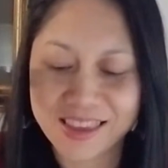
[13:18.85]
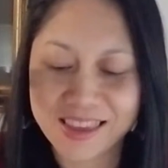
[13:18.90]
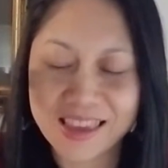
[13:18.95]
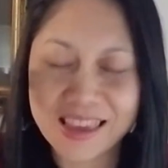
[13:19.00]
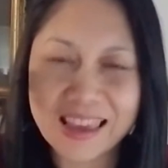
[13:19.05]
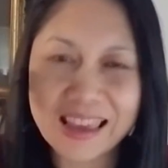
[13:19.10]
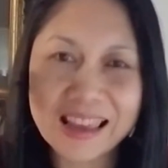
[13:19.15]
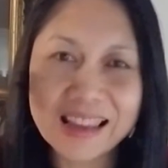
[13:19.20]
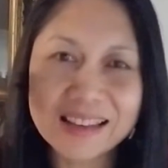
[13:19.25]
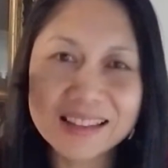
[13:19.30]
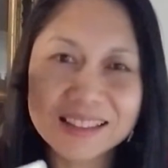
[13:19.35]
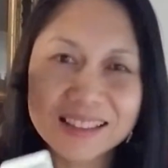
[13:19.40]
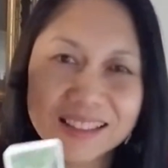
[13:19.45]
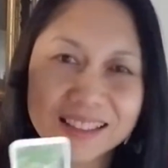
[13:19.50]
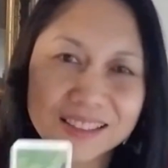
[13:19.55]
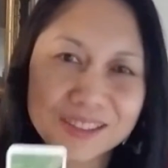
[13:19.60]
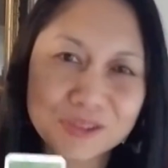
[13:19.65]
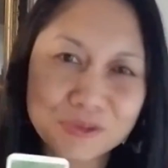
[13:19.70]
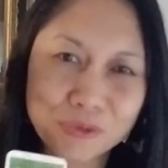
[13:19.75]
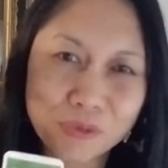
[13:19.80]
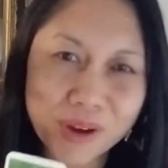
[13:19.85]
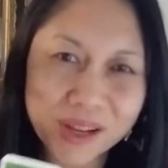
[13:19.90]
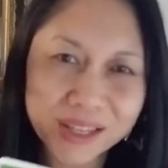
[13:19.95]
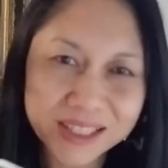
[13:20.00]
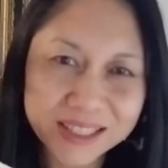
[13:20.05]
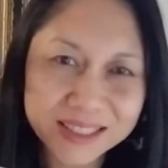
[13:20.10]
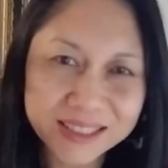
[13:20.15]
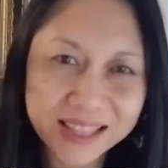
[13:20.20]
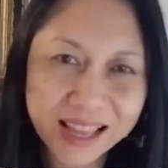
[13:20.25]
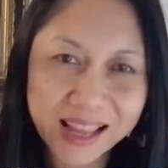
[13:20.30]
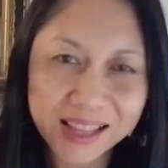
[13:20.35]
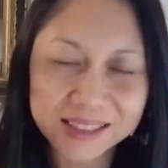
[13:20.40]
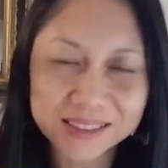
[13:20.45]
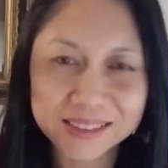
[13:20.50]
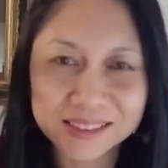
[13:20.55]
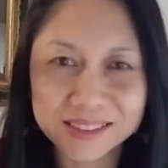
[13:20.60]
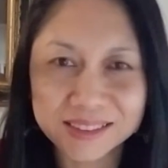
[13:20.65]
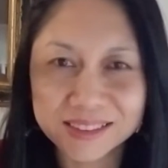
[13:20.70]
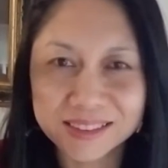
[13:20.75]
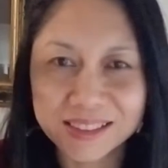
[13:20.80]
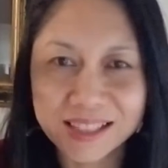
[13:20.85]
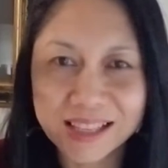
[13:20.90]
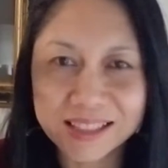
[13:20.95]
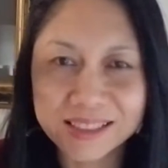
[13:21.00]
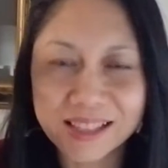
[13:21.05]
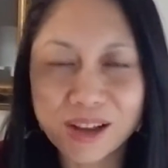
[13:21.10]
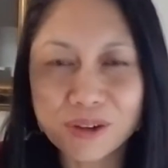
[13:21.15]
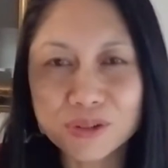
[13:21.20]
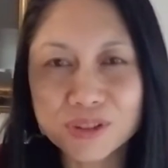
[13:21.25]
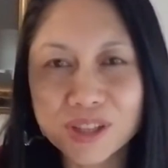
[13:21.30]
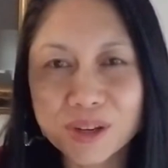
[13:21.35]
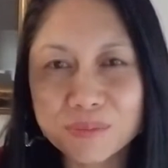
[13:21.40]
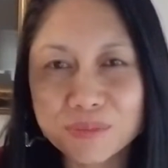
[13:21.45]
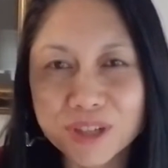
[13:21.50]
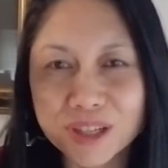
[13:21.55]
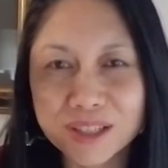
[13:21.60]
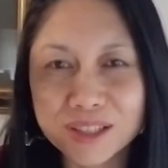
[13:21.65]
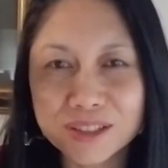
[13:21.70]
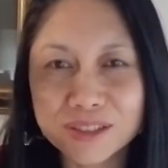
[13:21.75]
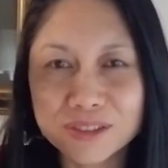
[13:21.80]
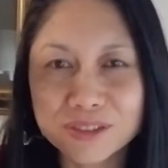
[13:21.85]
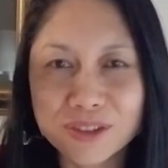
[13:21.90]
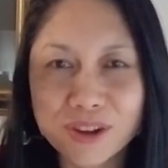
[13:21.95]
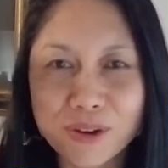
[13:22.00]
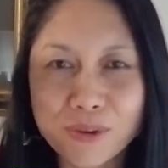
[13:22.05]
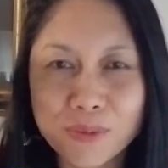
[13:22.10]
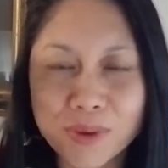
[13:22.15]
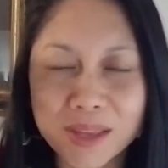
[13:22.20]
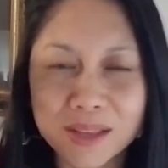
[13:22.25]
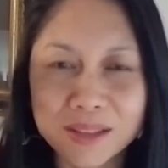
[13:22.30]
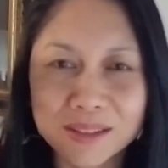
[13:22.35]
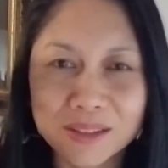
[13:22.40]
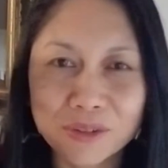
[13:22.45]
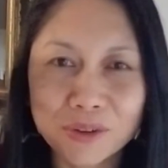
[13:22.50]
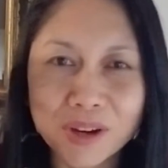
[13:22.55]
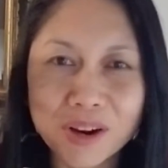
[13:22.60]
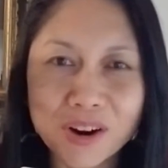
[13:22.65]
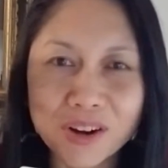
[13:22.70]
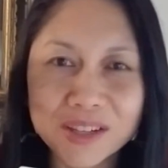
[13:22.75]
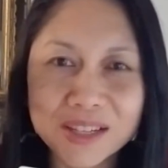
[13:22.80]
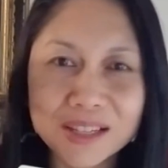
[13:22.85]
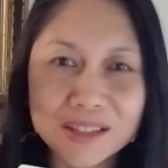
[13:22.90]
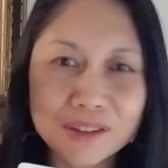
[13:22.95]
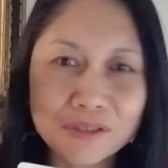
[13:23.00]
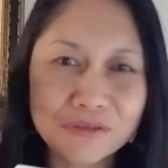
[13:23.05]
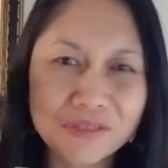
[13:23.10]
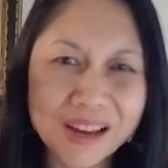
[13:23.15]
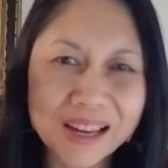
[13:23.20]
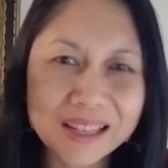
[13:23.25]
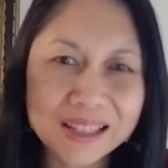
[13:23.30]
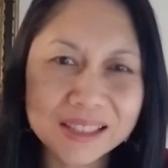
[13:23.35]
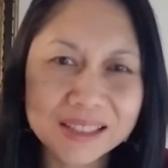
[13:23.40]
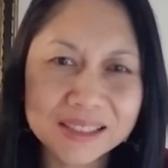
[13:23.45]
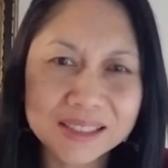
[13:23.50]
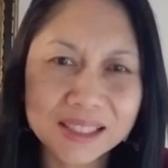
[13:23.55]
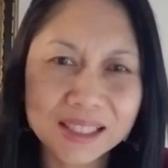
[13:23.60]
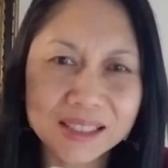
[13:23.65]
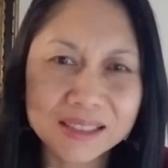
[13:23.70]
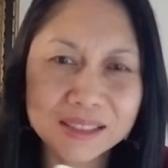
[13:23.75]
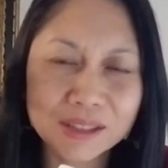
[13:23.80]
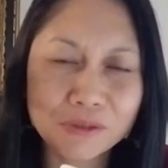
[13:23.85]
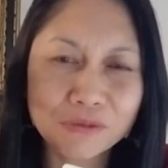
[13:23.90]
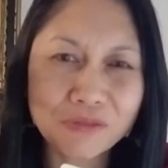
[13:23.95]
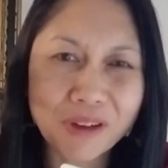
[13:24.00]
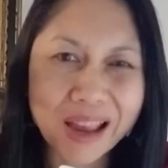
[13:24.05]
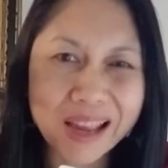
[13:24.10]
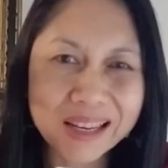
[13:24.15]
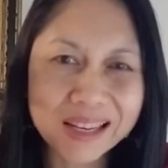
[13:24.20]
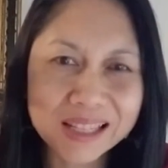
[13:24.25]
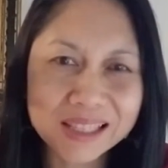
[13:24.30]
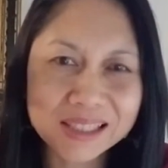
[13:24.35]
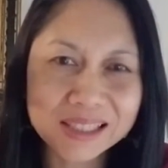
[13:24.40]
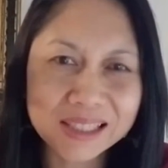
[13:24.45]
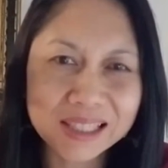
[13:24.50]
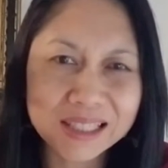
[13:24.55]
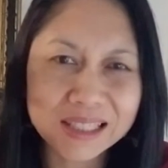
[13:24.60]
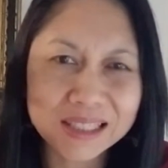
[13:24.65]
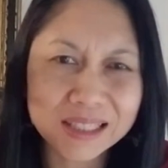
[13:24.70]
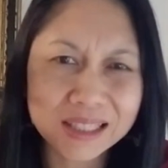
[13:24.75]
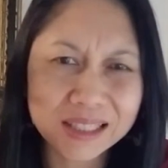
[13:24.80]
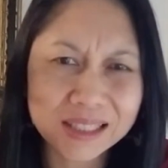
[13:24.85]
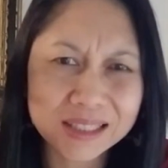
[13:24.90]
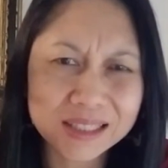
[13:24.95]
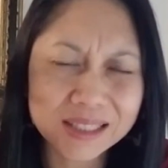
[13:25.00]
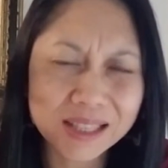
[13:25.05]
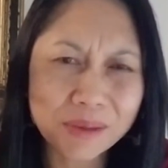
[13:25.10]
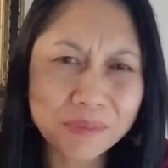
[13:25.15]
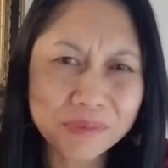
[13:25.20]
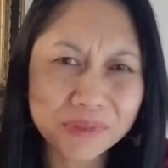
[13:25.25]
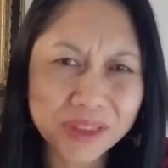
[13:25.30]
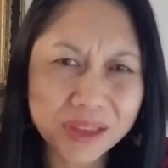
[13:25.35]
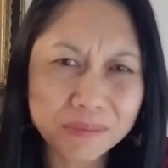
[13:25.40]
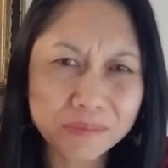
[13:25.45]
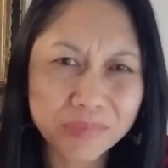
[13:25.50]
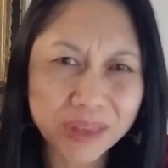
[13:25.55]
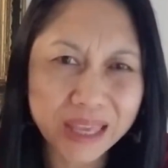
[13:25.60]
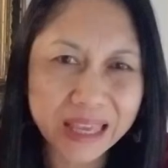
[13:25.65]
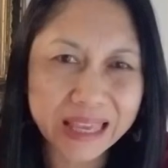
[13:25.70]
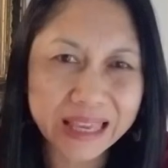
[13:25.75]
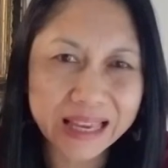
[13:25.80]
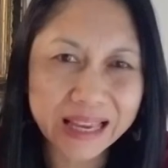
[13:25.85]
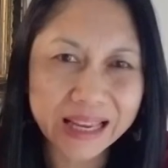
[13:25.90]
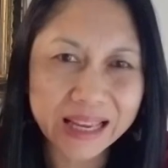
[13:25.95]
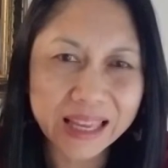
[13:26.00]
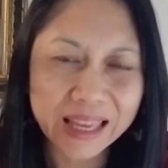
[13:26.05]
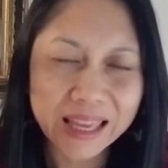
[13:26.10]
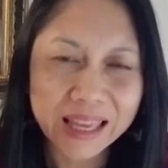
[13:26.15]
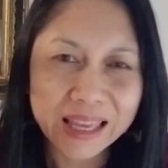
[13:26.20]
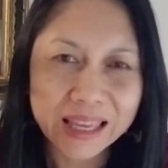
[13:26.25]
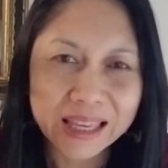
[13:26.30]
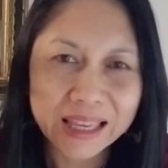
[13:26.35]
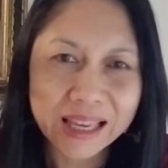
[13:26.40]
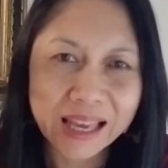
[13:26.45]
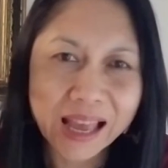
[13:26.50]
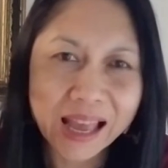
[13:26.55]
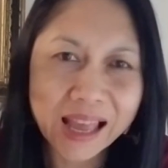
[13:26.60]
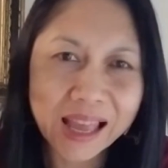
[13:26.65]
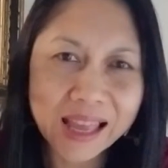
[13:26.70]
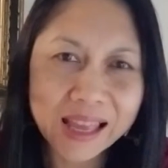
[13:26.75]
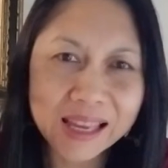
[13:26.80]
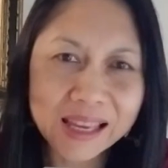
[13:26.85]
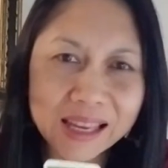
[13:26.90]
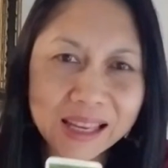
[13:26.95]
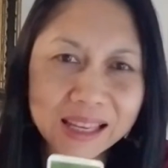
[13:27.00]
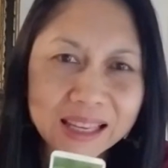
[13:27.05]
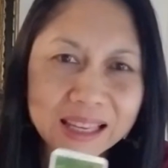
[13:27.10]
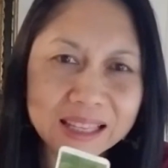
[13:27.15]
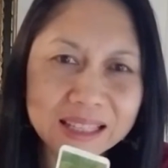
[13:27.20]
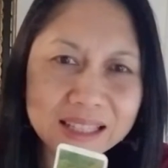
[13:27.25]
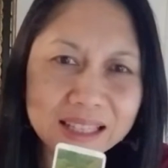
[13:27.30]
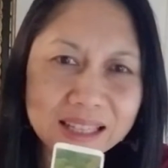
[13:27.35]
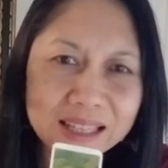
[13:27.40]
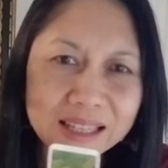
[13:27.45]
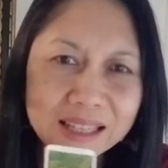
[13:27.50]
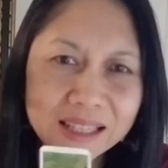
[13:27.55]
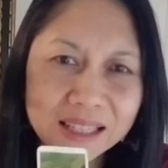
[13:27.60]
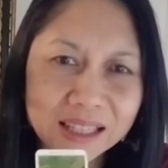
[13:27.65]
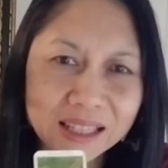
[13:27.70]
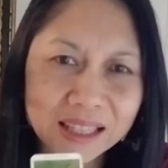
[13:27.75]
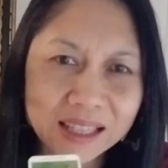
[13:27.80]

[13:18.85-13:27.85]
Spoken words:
And what is that our subject is doing regarding the finances? The finances is something being hidden.